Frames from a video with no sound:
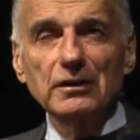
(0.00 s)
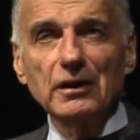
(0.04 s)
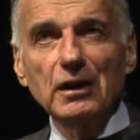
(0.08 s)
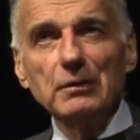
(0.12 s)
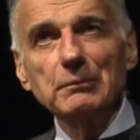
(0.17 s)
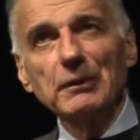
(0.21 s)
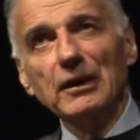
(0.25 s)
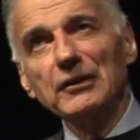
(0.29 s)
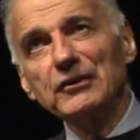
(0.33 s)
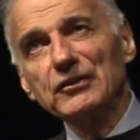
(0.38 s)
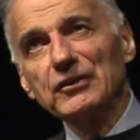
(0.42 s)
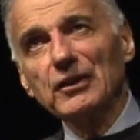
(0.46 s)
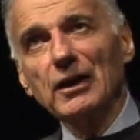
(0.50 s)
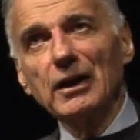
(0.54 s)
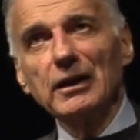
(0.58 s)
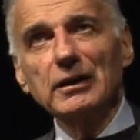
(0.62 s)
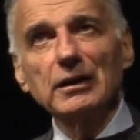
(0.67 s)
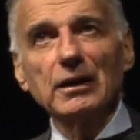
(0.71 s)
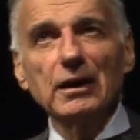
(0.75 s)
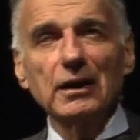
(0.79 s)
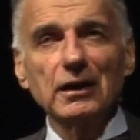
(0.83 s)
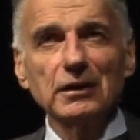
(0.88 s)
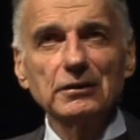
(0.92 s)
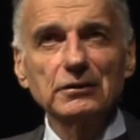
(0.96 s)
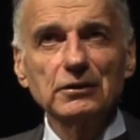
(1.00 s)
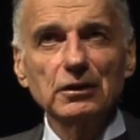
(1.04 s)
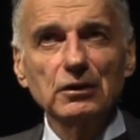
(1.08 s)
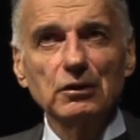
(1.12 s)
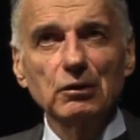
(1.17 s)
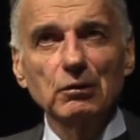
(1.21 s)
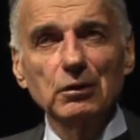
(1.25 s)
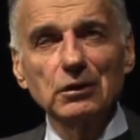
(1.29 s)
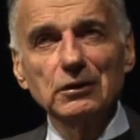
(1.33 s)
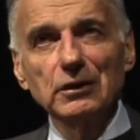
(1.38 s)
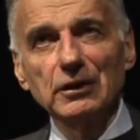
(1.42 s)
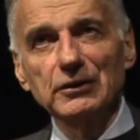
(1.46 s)
They may sign on to
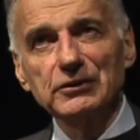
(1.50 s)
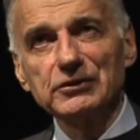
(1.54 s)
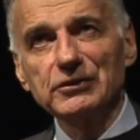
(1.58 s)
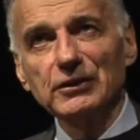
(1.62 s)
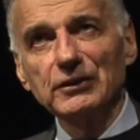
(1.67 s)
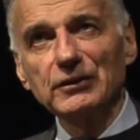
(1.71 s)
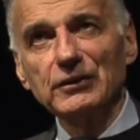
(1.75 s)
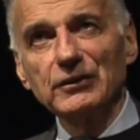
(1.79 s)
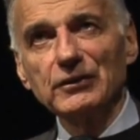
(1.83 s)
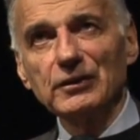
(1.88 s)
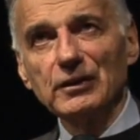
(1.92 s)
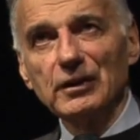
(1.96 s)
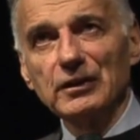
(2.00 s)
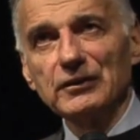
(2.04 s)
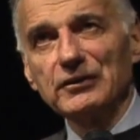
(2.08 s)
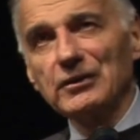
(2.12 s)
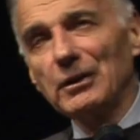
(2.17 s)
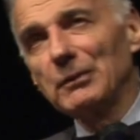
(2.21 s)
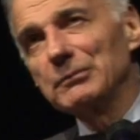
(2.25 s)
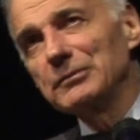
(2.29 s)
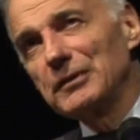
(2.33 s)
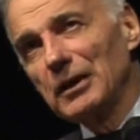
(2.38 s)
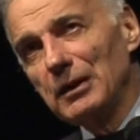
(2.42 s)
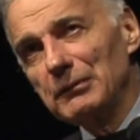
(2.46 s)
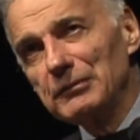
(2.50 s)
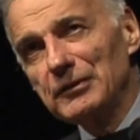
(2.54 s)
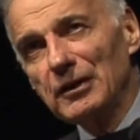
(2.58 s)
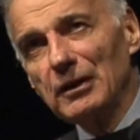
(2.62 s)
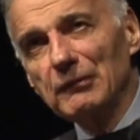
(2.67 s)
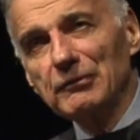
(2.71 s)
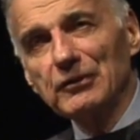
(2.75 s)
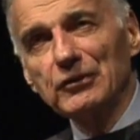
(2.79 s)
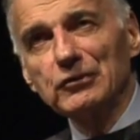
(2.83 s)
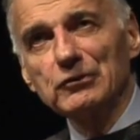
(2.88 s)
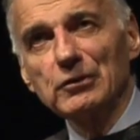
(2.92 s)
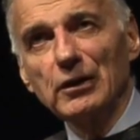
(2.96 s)
coalitions and sometimes
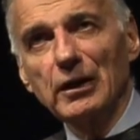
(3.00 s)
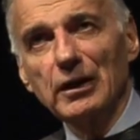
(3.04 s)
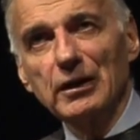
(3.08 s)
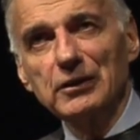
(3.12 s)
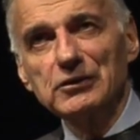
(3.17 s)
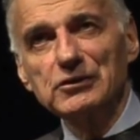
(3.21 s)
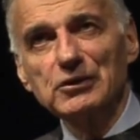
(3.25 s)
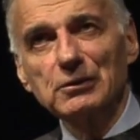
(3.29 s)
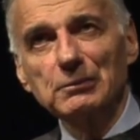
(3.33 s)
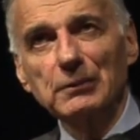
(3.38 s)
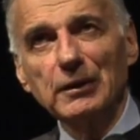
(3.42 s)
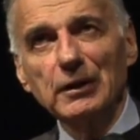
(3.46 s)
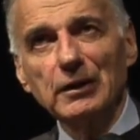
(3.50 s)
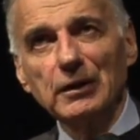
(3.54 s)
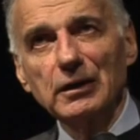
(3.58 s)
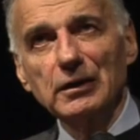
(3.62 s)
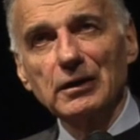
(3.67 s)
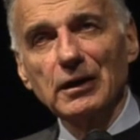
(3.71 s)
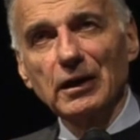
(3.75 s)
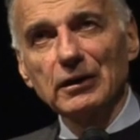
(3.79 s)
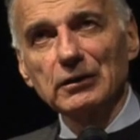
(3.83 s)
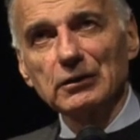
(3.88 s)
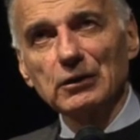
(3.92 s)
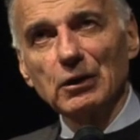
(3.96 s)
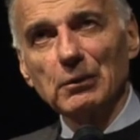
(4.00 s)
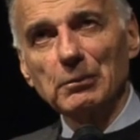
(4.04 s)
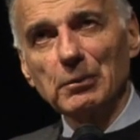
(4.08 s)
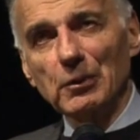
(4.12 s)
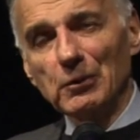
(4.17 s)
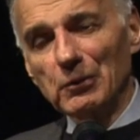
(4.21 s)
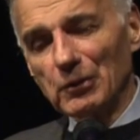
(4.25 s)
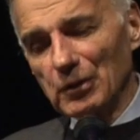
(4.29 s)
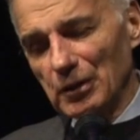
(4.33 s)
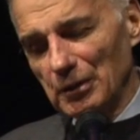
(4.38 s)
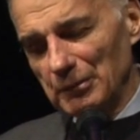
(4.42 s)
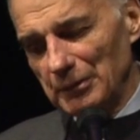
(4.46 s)
have a strategy meeting on
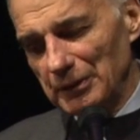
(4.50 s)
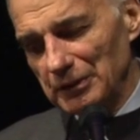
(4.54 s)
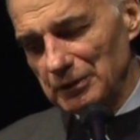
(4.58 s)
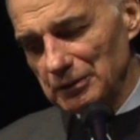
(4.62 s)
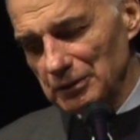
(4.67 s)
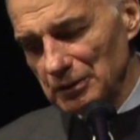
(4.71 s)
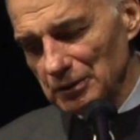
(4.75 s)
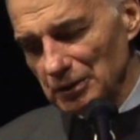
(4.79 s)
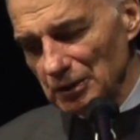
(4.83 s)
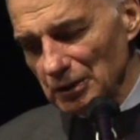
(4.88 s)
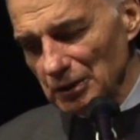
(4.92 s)
global warming,